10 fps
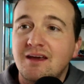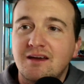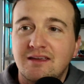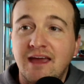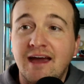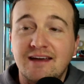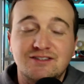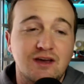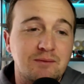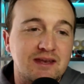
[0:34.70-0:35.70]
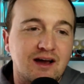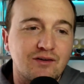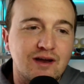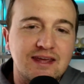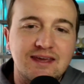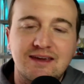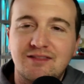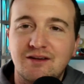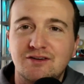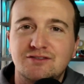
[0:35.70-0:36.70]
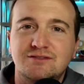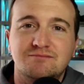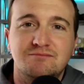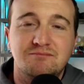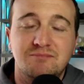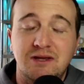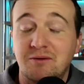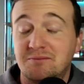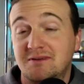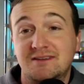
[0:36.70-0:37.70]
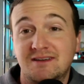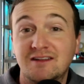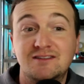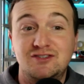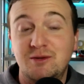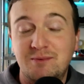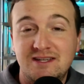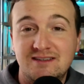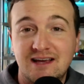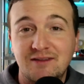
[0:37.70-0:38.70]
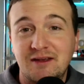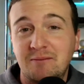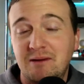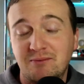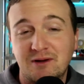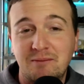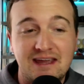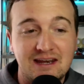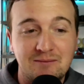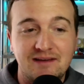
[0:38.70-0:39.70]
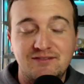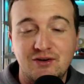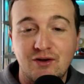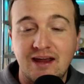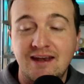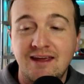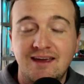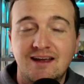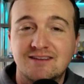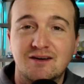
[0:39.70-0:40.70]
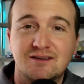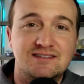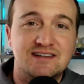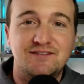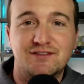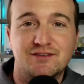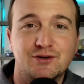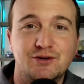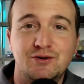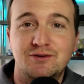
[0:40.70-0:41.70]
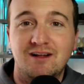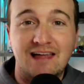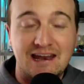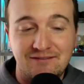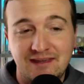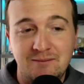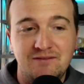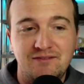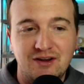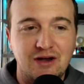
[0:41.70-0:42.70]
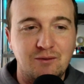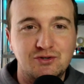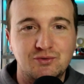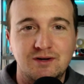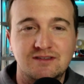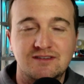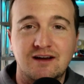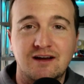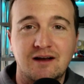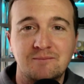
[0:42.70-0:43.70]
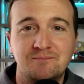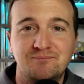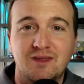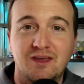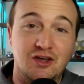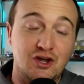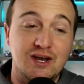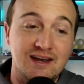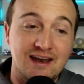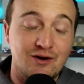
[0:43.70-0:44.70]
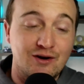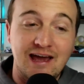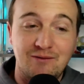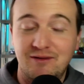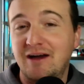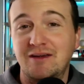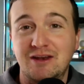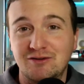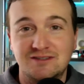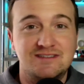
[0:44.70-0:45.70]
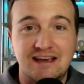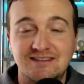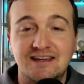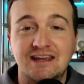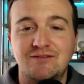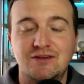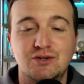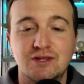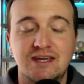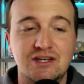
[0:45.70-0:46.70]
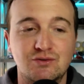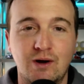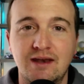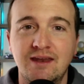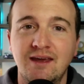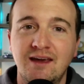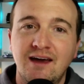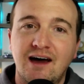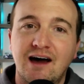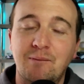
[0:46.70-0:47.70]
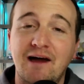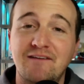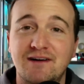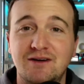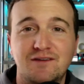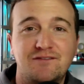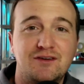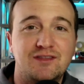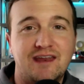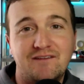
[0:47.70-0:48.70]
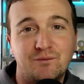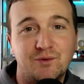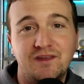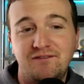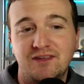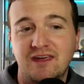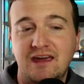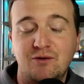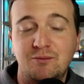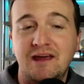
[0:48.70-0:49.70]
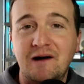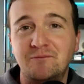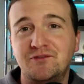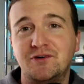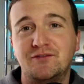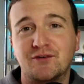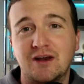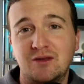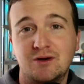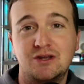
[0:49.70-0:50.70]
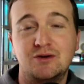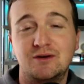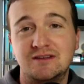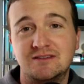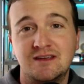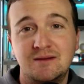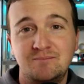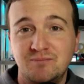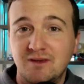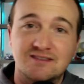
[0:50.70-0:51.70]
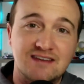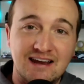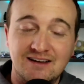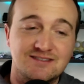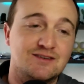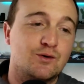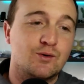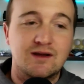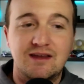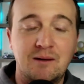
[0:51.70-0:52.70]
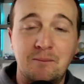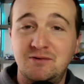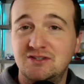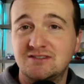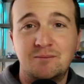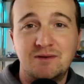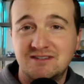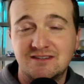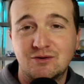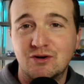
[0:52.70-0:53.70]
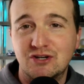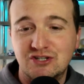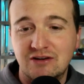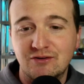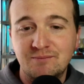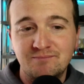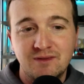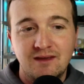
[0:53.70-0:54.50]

Yeah. So, I mean, already there's, tons of GPTs out there. People are making them left and right. It's hard to sift through a lot of them and figure out which ones are good or not without, just testing individually each one. But I found a few that I really feel like would be helpful for anyone who is a side hustler or just a business owner in general.